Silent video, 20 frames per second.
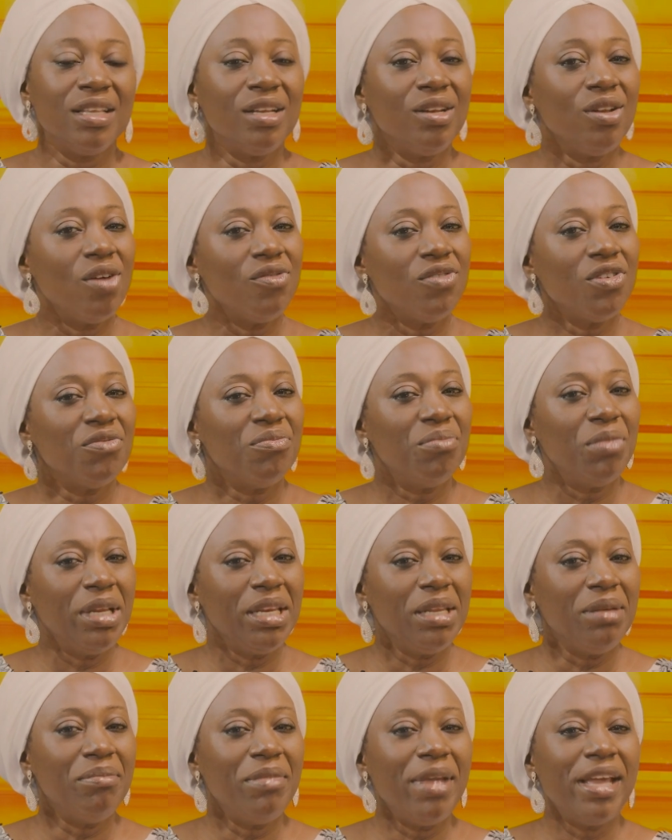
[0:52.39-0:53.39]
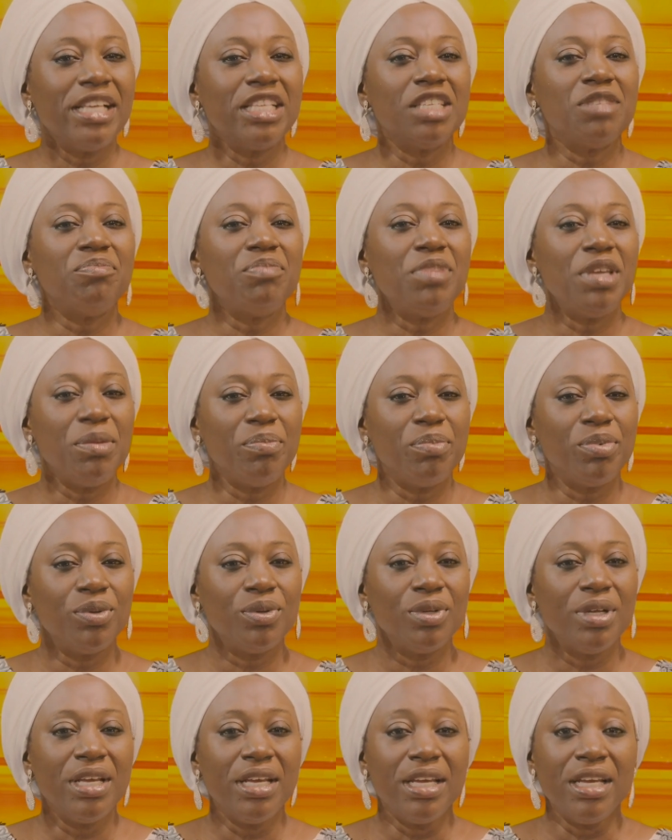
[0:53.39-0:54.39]
The love of money makes
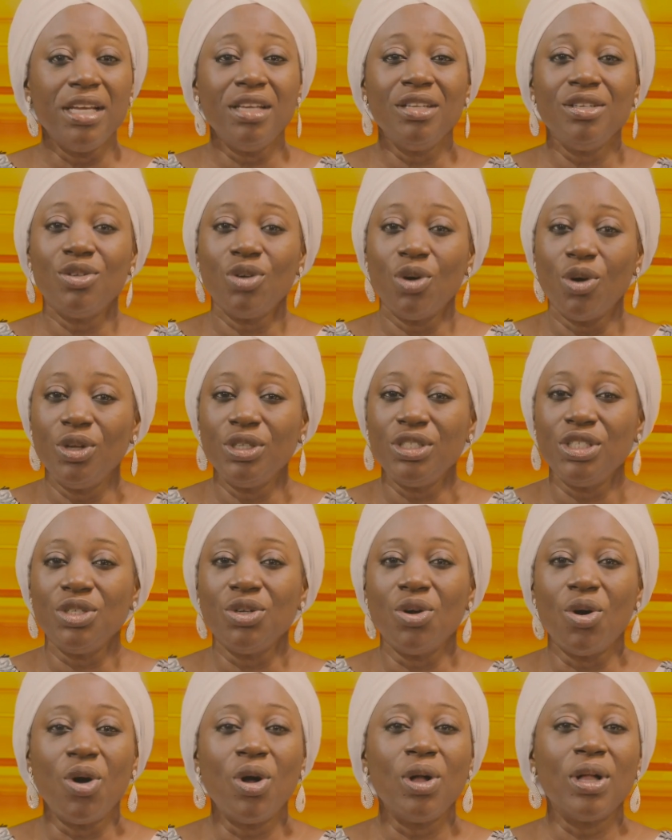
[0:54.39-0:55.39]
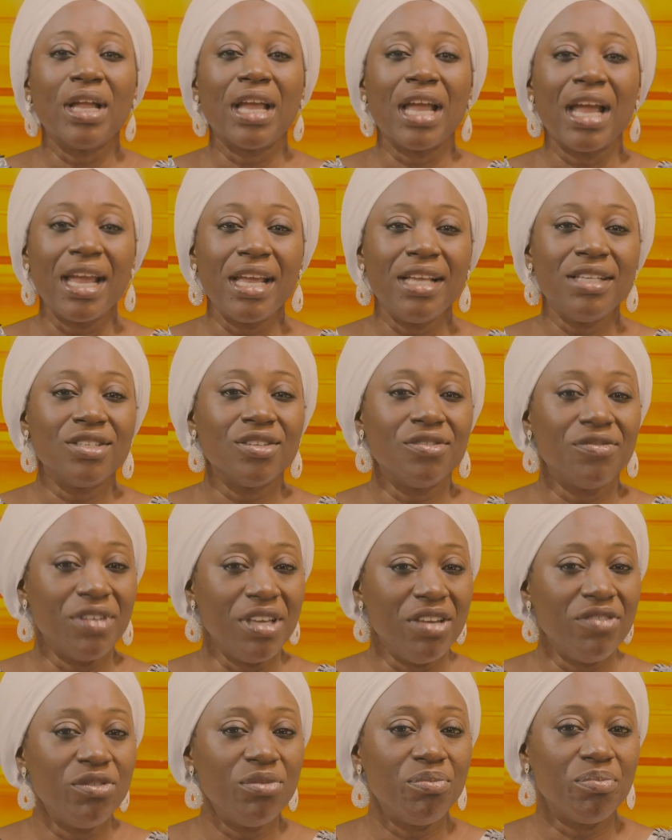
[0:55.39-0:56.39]
people indulge in all kinds of
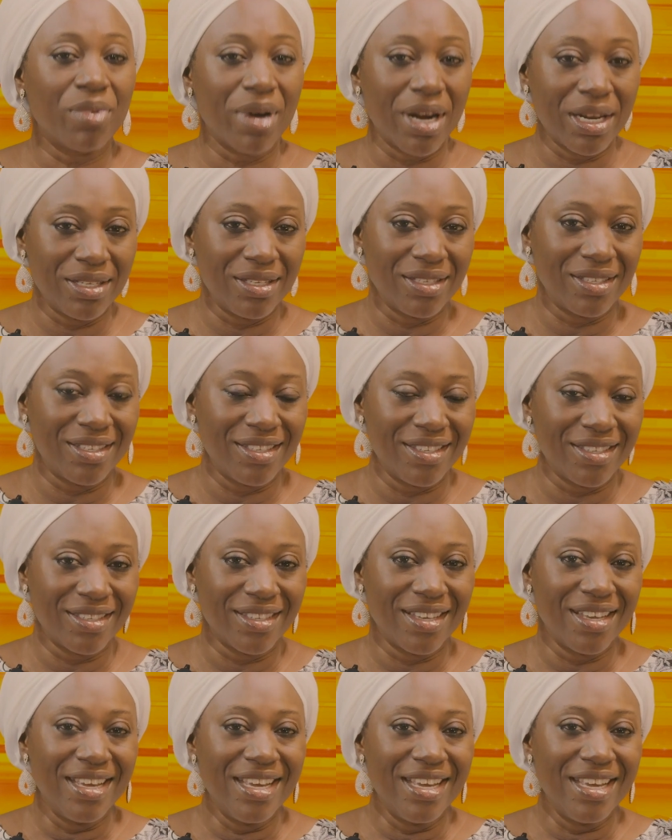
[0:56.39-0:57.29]
evil practices.